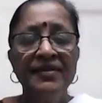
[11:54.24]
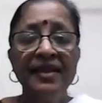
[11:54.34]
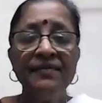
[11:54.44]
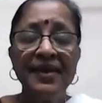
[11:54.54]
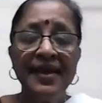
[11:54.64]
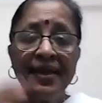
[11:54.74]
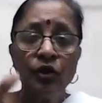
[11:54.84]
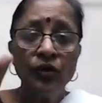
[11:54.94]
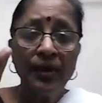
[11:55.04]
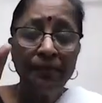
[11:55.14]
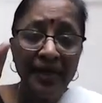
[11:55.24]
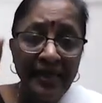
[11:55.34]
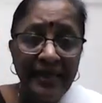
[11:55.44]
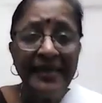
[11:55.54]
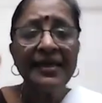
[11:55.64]
Then we get to the
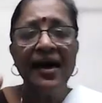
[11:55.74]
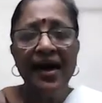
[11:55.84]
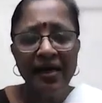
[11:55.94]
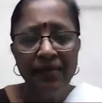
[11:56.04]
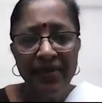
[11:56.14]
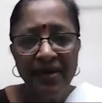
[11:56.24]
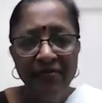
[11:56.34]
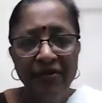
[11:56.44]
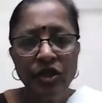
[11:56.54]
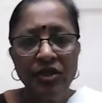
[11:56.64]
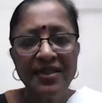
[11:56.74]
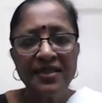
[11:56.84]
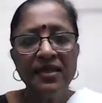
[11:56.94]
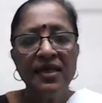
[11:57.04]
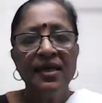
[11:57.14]
pratika alambanam, which
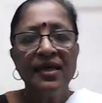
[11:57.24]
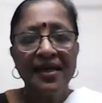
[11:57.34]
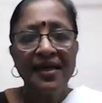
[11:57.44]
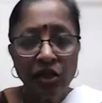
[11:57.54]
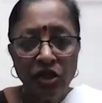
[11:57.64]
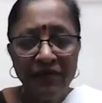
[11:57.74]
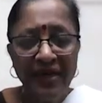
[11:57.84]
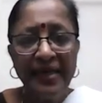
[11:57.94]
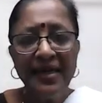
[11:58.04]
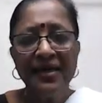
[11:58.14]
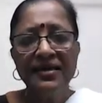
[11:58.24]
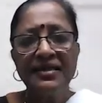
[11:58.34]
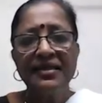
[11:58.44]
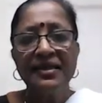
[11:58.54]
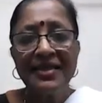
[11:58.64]
is like the
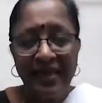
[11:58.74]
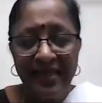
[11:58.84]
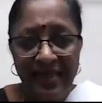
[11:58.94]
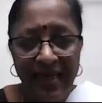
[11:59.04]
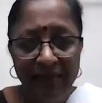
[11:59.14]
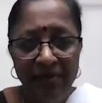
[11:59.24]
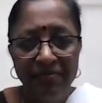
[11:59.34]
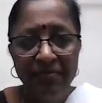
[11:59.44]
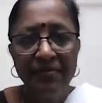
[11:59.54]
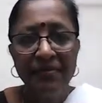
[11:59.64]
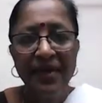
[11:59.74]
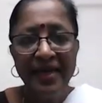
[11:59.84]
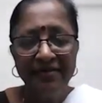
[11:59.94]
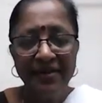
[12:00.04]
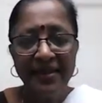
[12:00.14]
Shivalingas, the Sarigramam,
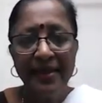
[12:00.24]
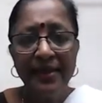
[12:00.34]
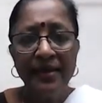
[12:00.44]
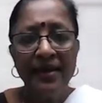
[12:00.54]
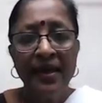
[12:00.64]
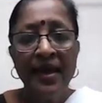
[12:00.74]
and everything.